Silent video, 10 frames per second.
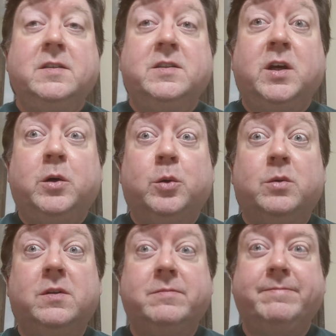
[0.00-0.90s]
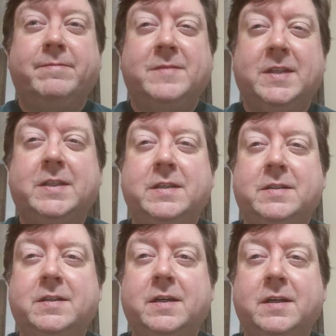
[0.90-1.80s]
So this
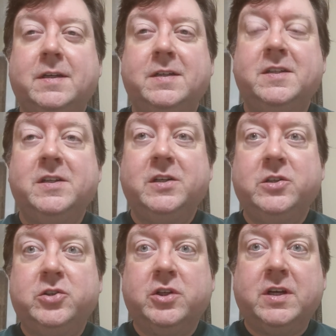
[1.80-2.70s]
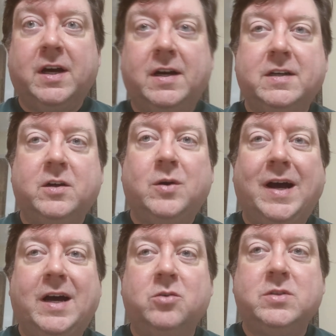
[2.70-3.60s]
is Chicago
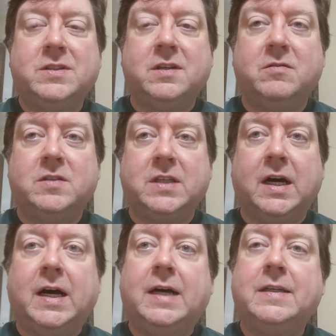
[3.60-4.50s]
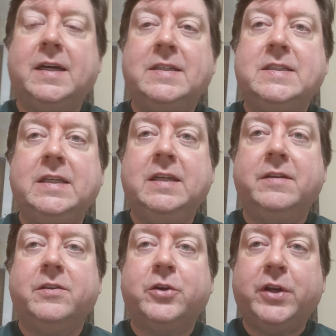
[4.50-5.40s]
House of Za,
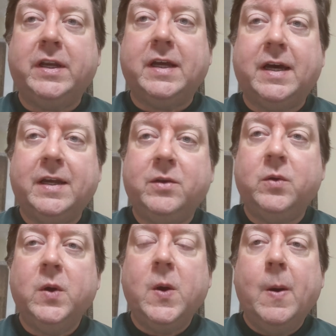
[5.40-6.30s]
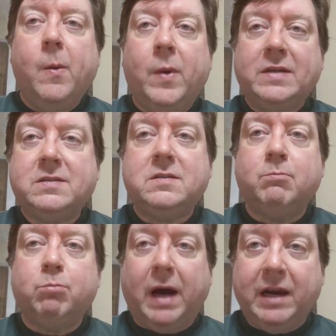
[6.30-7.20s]
1939 West
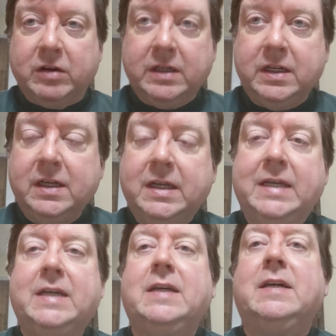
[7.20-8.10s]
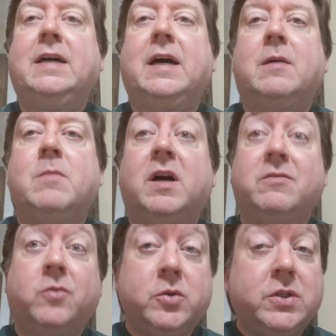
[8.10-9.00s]
Byron.
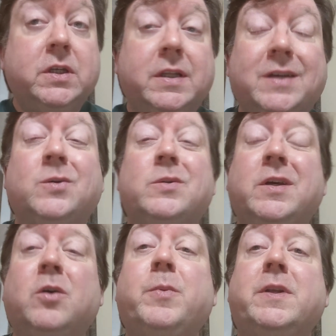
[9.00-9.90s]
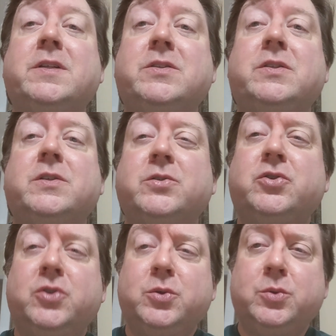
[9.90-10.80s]
Unfortunately, only open until
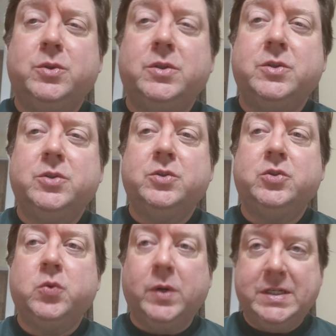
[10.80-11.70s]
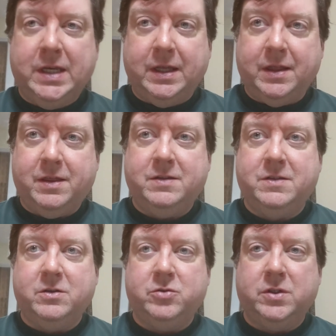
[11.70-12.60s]
June 20th,
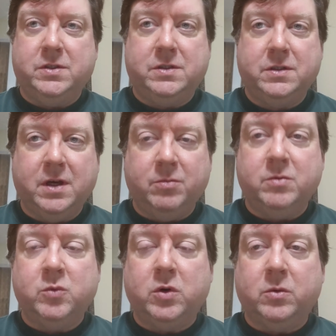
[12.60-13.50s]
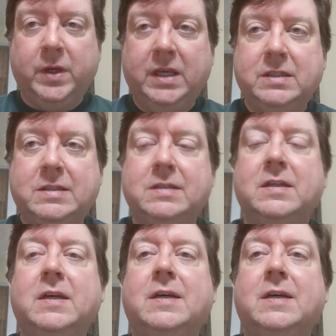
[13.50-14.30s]
so just a couple more weeks.